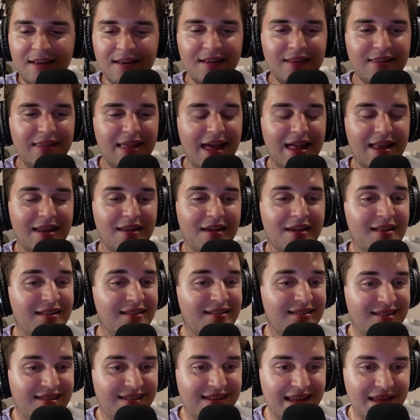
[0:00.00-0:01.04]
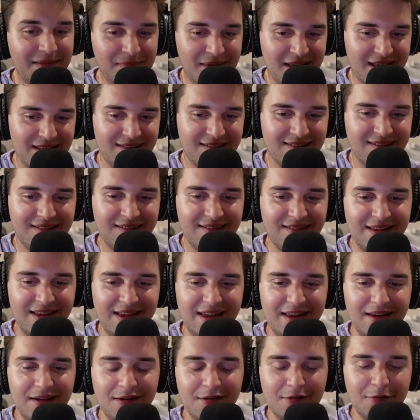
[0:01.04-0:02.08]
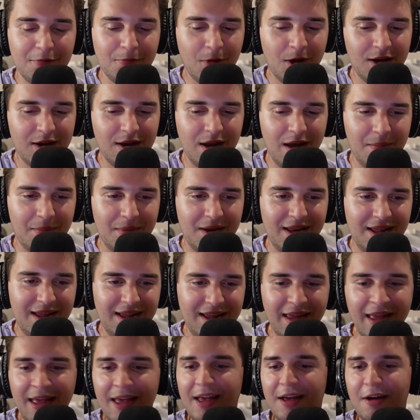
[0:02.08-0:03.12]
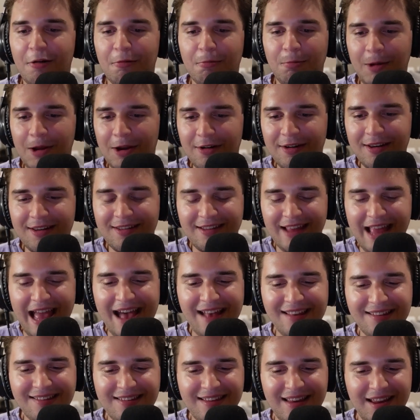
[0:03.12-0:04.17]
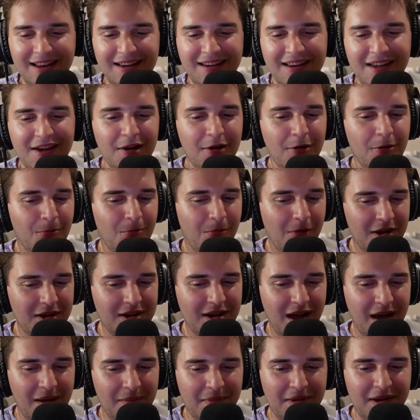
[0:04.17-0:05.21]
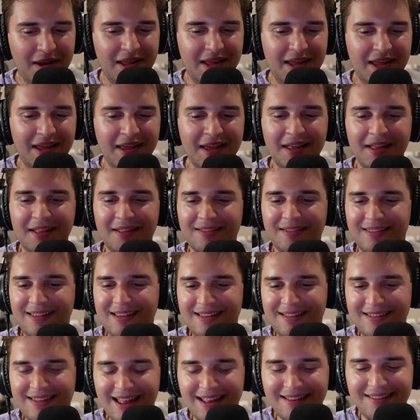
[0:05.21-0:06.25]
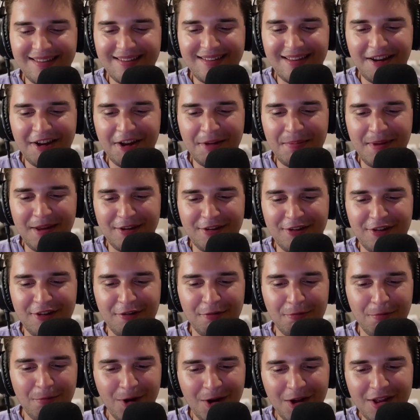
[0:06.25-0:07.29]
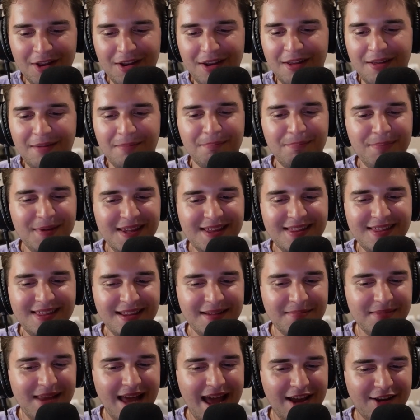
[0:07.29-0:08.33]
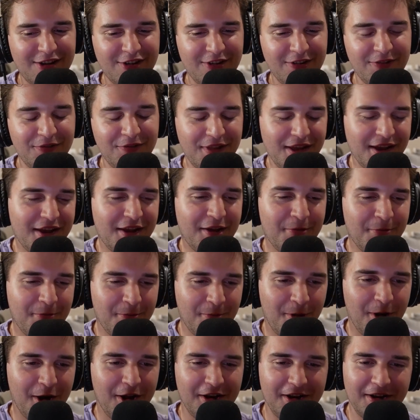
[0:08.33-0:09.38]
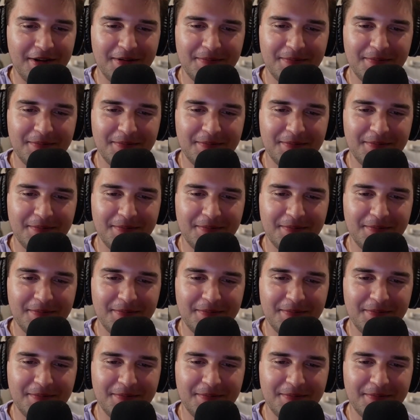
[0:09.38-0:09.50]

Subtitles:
then Steamiest Scene, 1 nominee; Weirdest Casting, 1 nominee; Least Necessary Picture, 1; B-themed action flick, 1.